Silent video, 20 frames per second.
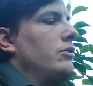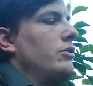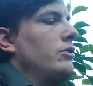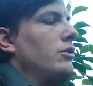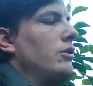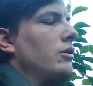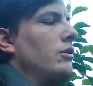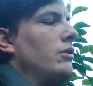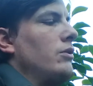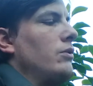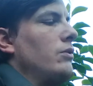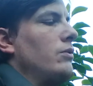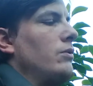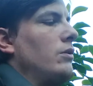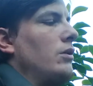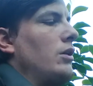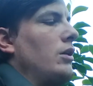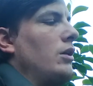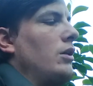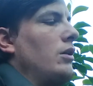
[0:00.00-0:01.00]

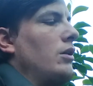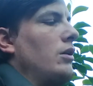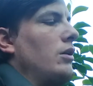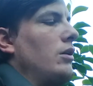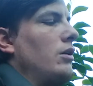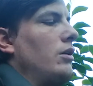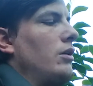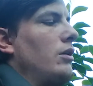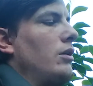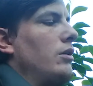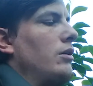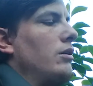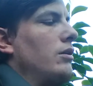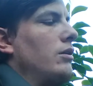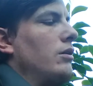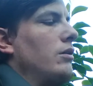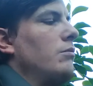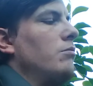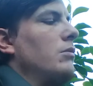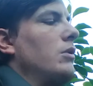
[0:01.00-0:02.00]
So the
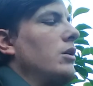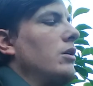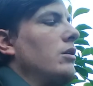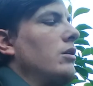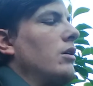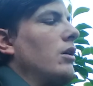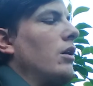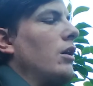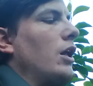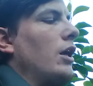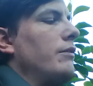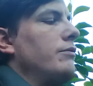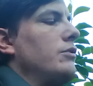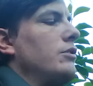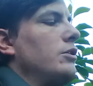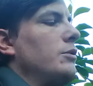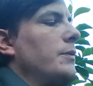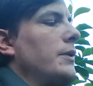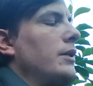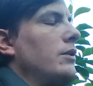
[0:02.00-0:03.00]
money that I'll have
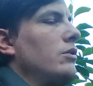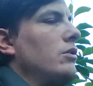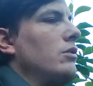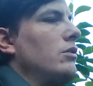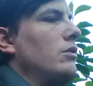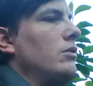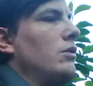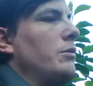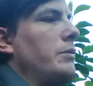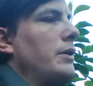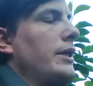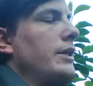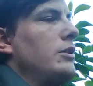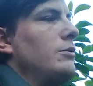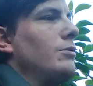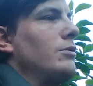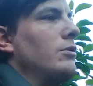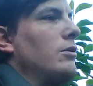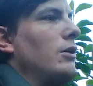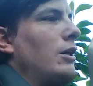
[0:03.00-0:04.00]
to spend on a
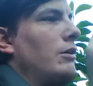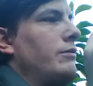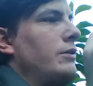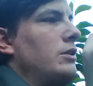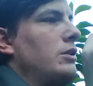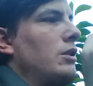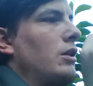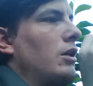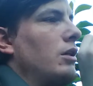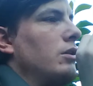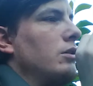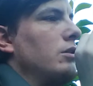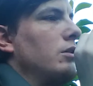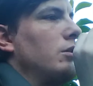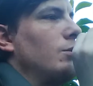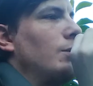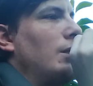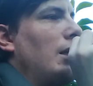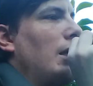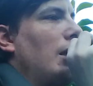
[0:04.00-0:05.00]
replacement graphics card is
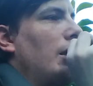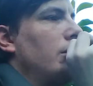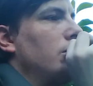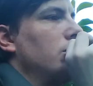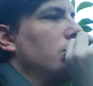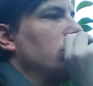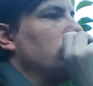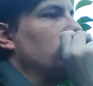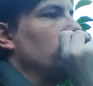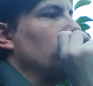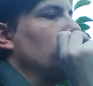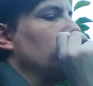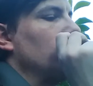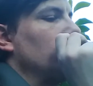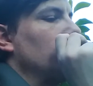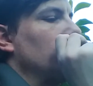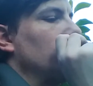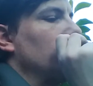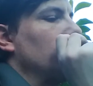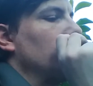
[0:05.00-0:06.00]
going to be less
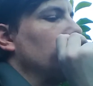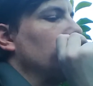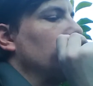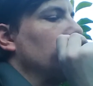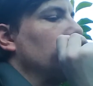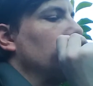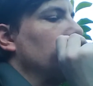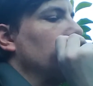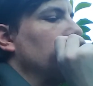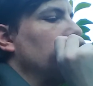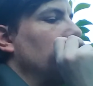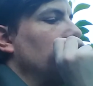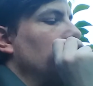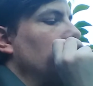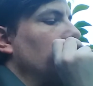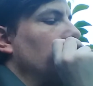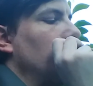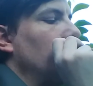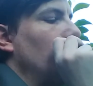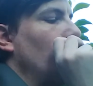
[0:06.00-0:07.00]

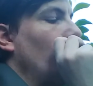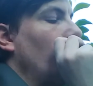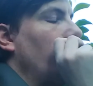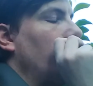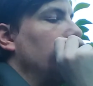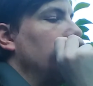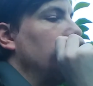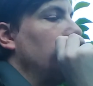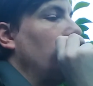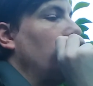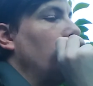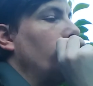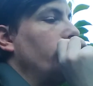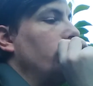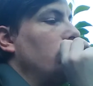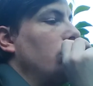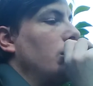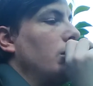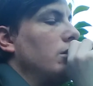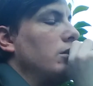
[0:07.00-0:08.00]
than I
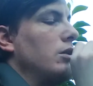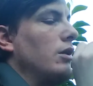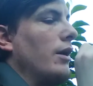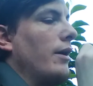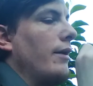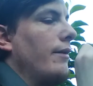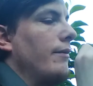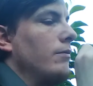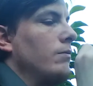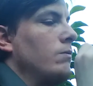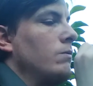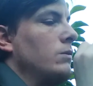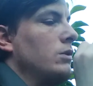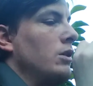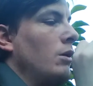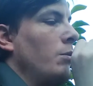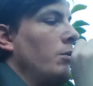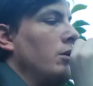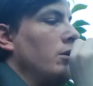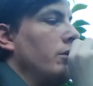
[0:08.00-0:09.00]
would need to get
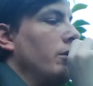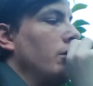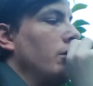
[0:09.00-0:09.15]
something